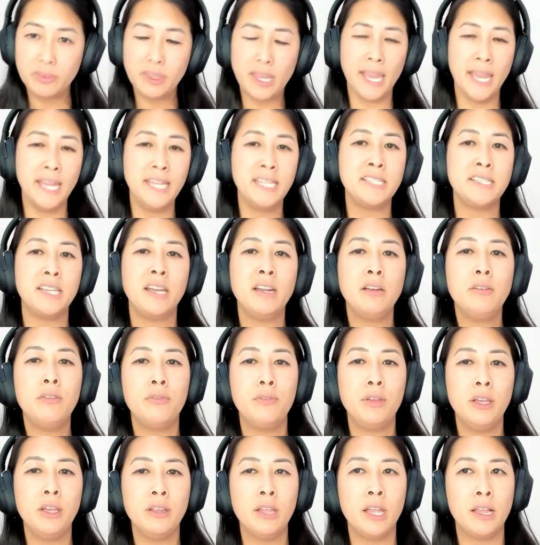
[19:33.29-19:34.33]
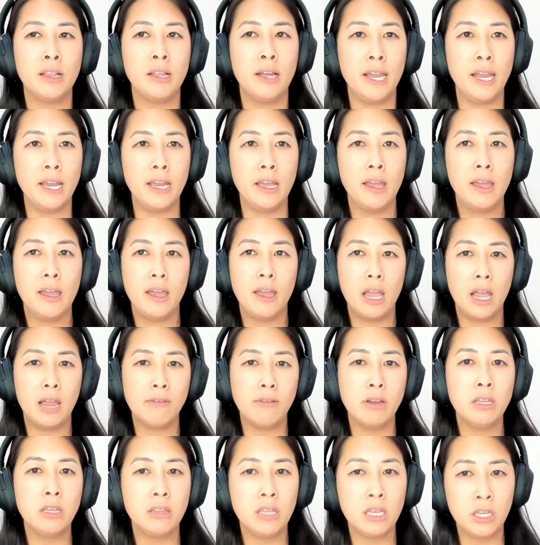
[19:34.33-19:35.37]
Instead of feeling like
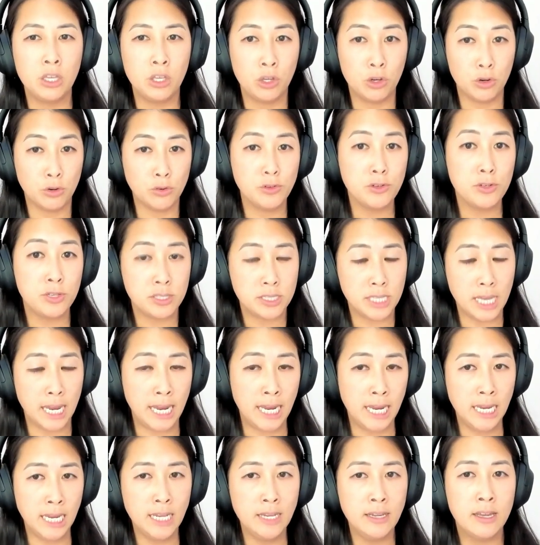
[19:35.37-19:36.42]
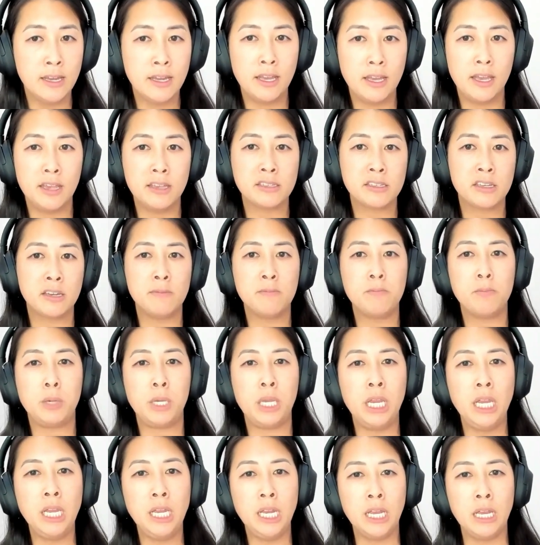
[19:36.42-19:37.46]
everything you're saying is
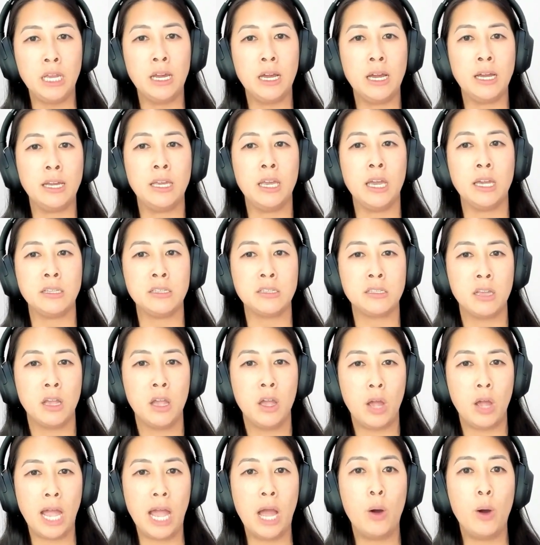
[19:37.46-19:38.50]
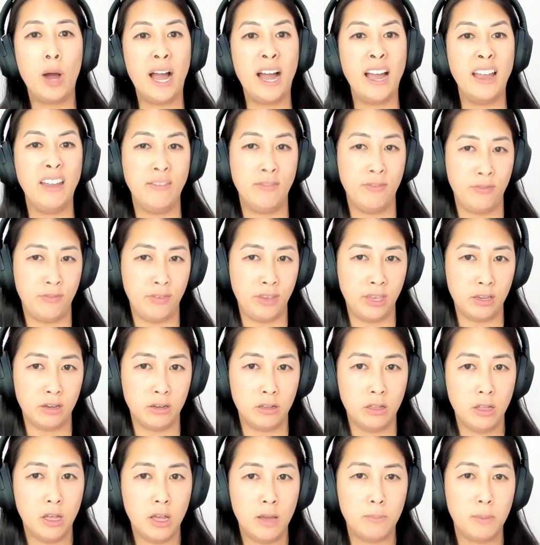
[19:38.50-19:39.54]
competing against how I
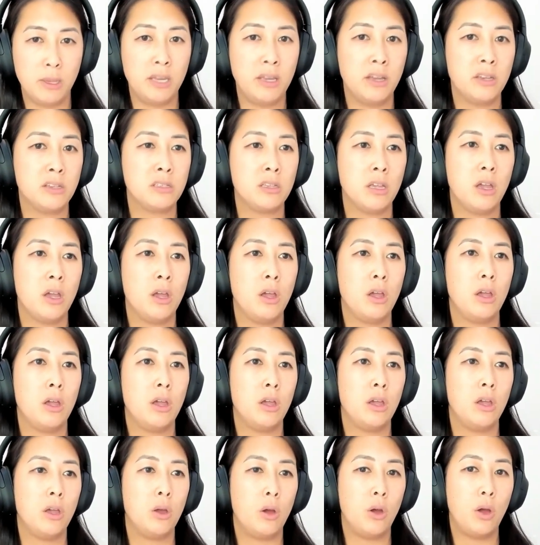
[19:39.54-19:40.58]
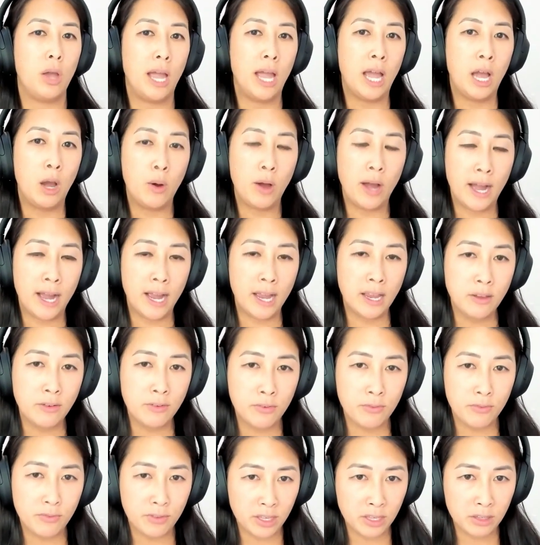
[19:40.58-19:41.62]
feel. Because how I
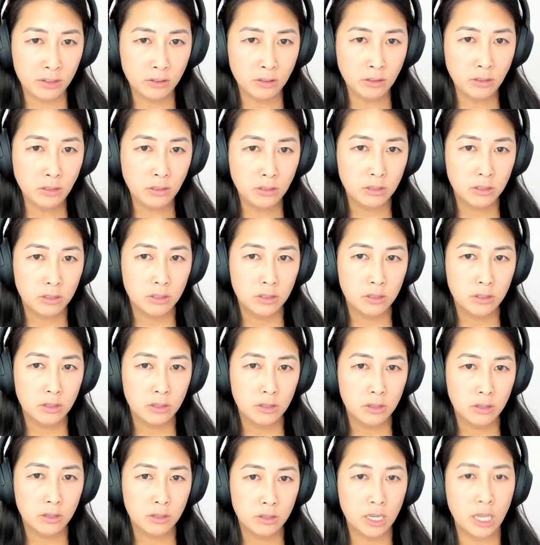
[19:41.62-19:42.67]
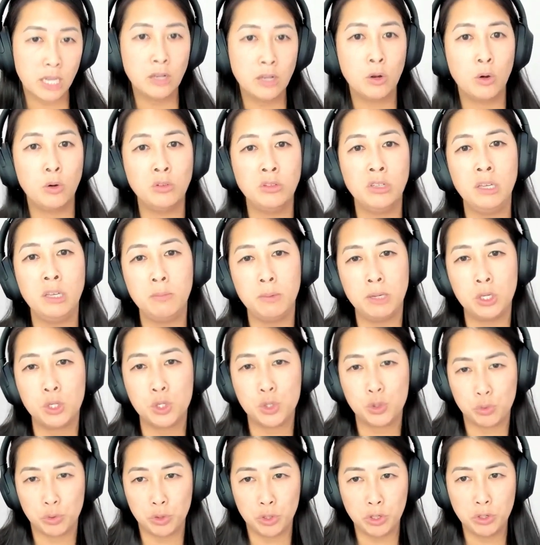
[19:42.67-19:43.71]
feel can only be
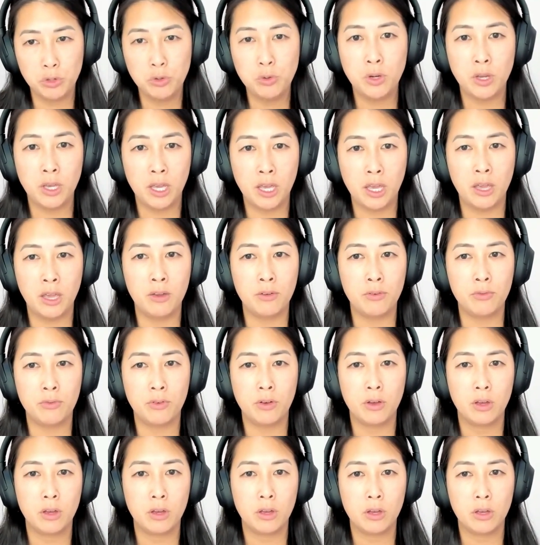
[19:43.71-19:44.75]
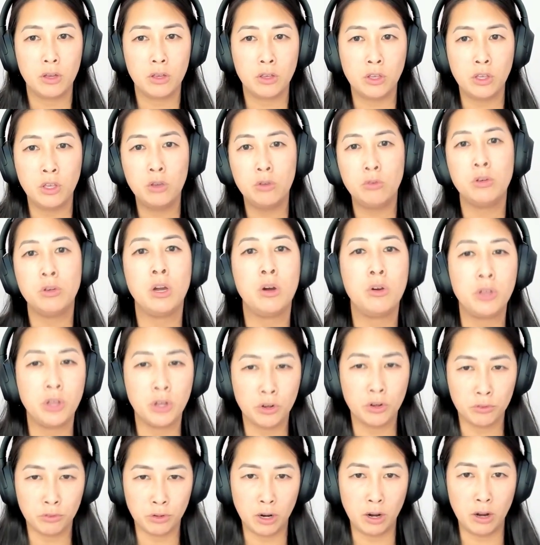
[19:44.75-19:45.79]
true if you know
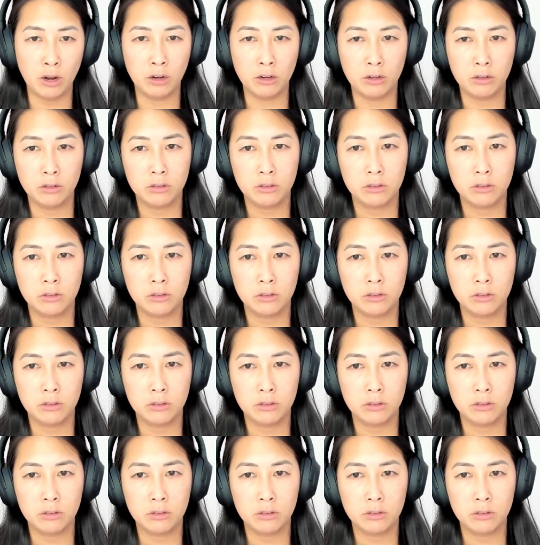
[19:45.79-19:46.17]
you're wrong.